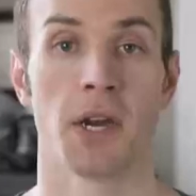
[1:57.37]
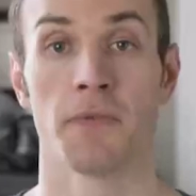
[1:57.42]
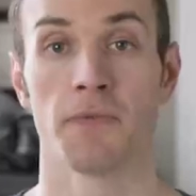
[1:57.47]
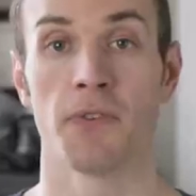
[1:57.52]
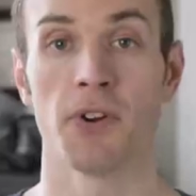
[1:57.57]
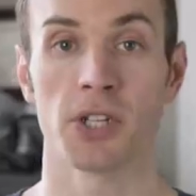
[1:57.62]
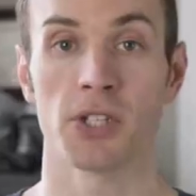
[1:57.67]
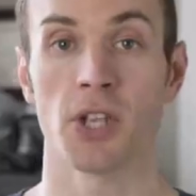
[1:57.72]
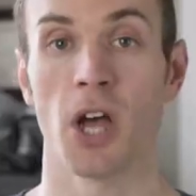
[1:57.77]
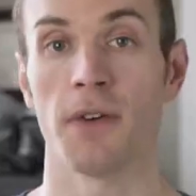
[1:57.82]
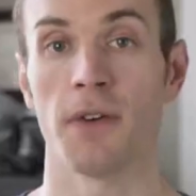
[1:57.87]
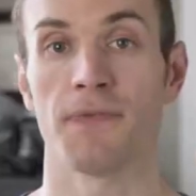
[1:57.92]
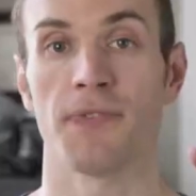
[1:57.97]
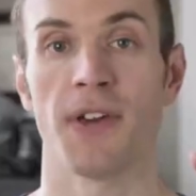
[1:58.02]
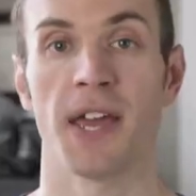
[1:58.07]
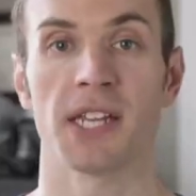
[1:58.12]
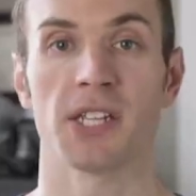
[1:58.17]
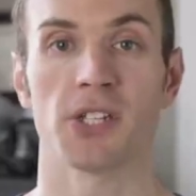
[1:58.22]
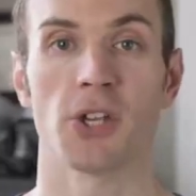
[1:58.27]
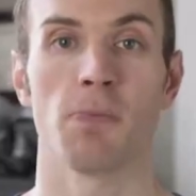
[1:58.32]
First off,
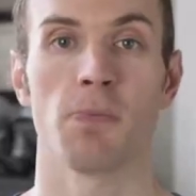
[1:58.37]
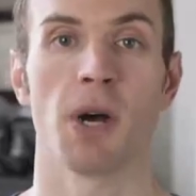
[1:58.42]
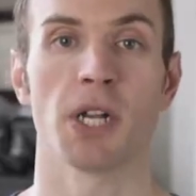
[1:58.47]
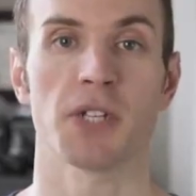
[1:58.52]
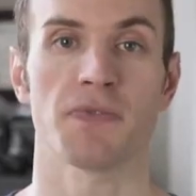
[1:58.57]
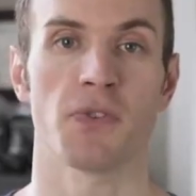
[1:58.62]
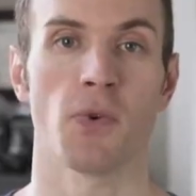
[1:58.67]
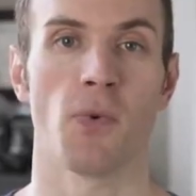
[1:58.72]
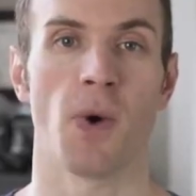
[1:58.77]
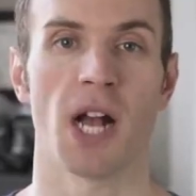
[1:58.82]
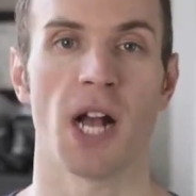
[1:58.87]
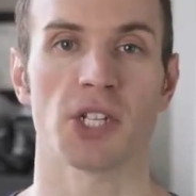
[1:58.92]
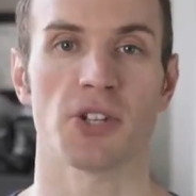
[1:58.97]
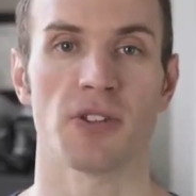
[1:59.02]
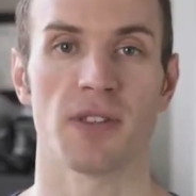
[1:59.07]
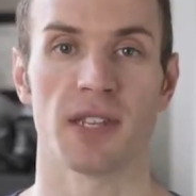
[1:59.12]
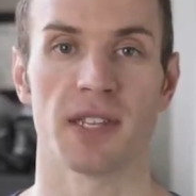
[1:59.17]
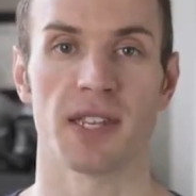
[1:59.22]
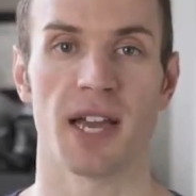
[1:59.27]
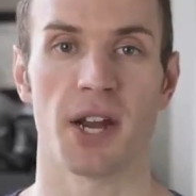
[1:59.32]
thanks so much for
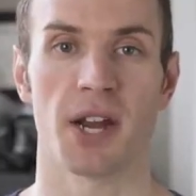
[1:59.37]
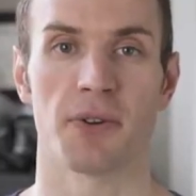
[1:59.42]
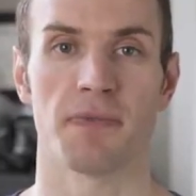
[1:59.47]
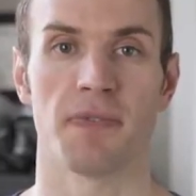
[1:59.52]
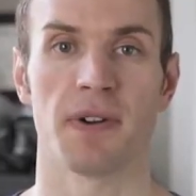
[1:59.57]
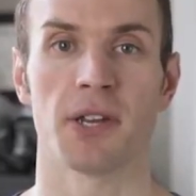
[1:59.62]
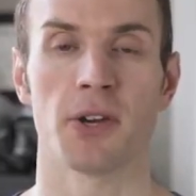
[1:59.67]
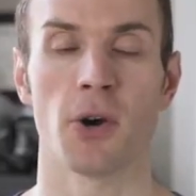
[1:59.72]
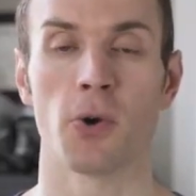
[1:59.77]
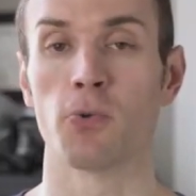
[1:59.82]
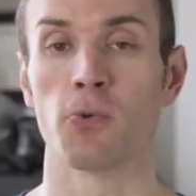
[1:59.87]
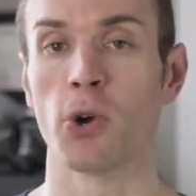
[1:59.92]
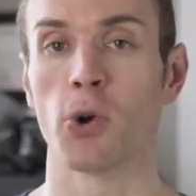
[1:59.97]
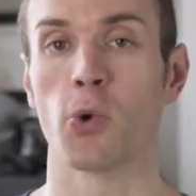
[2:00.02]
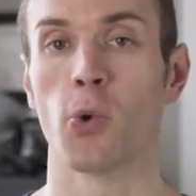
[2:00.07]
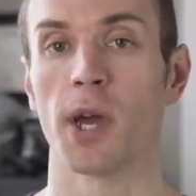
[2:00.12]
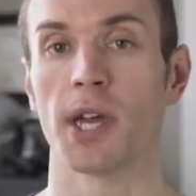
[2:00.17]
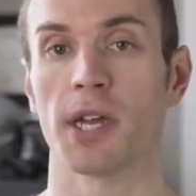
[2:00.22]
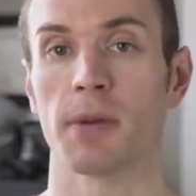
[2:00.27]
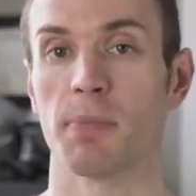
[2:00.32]
watching the entire video. Real
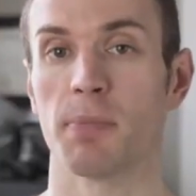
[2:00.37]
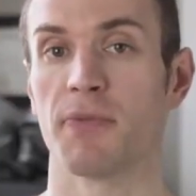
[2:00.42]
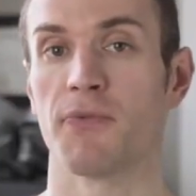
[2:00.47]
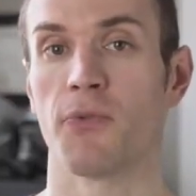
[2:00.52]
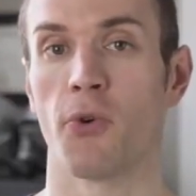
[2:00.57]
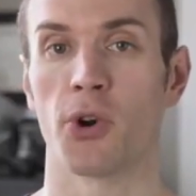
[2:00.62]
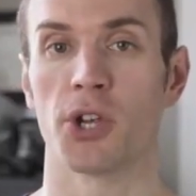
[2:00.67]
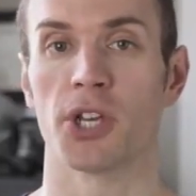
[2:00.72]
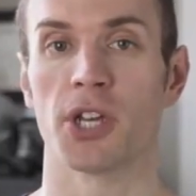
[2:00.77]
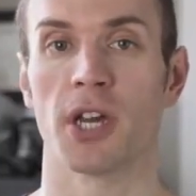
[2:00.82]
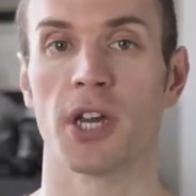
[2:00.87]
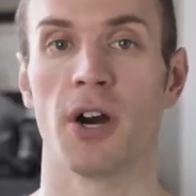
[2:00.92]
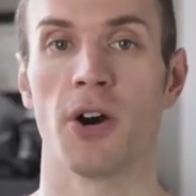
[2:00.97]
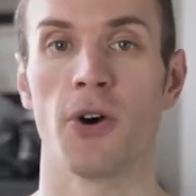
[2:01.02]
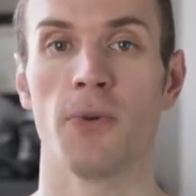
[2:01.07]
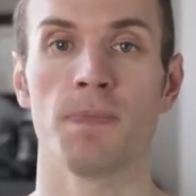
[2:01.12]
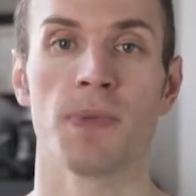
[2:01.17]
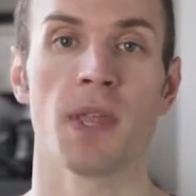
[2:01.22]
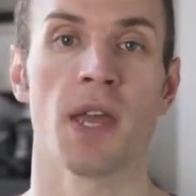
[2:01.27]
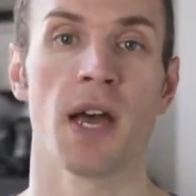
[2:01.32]
quick, before you
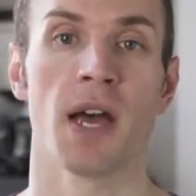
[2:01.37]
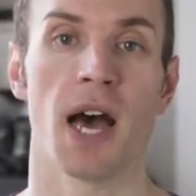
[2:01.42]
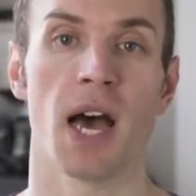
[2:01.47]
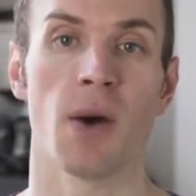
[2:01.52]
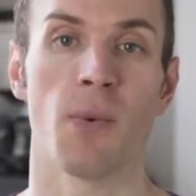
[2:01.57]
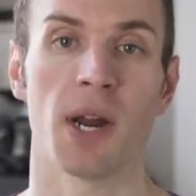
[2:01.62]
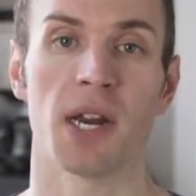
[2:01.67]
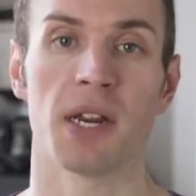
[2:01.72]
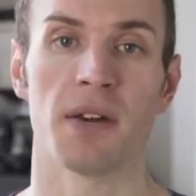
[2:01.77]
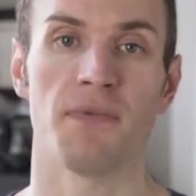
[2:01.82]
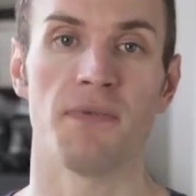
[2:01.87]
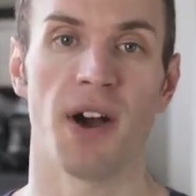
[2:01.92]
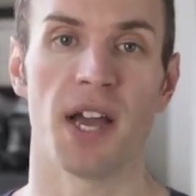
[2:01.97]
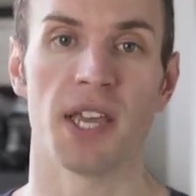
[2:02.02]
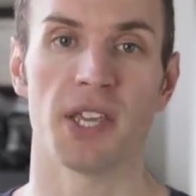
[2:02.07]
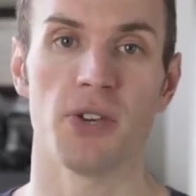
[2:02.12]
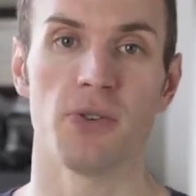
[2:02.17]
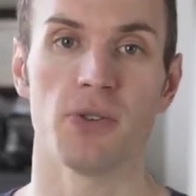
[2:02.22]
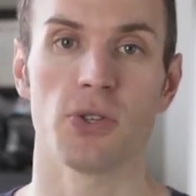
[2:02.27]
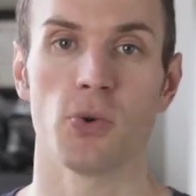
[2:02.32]
go, I want to
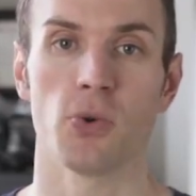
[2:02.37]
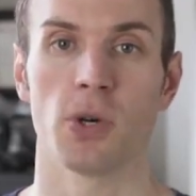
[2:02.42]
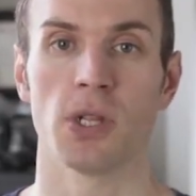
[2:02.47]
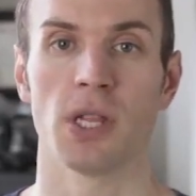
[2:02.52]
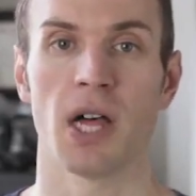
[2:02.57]
invite you to a